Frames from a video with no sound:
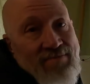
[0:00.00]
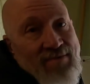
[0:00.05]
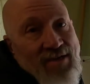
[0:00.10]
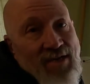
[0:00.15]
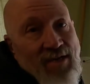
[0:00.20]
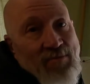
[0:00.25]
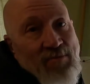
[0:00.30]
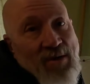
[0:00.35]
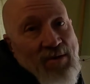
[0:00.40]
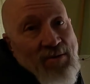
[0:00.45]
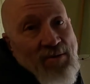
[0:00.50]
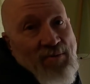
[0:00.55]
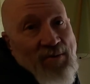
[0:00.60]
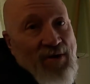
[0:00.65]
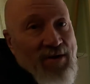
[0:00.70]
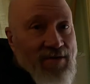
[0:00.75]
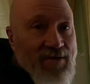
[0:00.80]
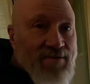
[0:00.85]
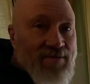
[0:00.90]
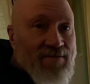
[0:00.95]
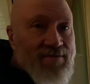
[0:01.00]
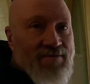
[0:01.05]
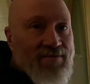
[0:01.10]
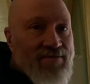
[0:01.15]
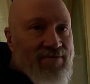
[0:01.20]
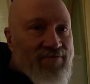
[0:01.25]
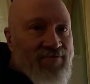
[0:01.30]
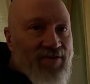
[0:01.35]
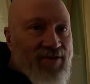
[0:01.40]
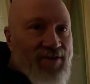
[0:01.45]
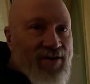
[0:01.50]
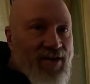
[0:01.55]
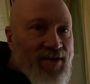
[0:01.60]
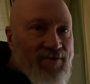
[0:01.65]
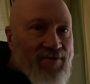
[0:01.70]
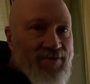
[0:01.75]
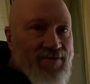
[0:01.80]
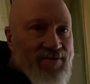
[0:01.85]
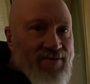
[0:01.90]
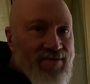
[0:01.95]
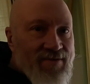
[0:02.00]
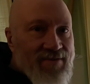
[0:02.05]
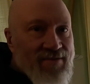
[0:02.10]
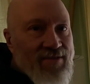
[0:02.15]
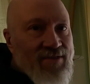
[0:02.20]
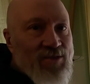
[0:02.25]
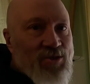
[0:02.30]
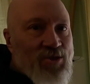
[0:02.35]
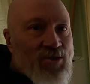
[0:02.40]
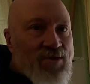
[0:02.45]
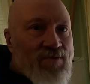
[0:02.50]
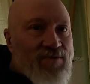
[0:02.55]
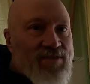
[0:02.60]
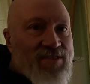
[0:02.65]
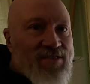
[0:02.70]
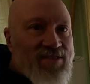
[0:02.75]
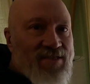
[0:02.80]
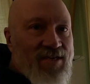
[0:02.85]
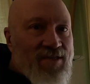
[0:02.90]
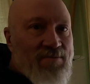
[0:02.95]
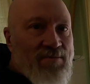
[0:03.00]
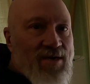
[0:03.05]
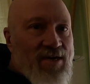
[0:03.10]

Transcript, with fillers: It'll probably work. We'll figure it out. I'll show you what's inside the